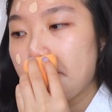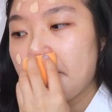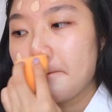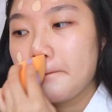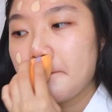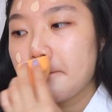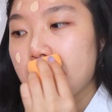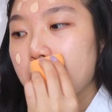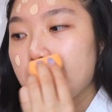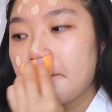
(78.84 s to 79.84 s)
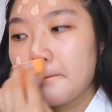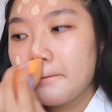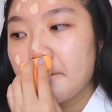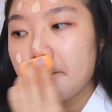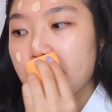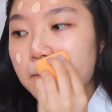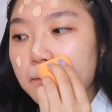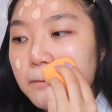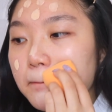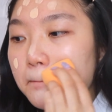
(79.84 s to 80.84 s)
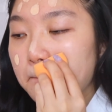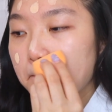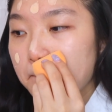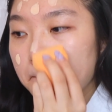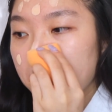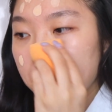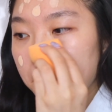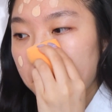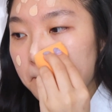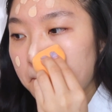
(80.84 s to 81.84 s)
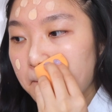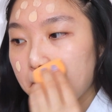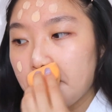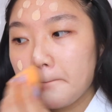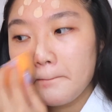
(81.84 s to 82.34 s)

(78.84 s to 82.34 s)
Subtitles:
Dotting this all over my face, I'm going to go in with a beauty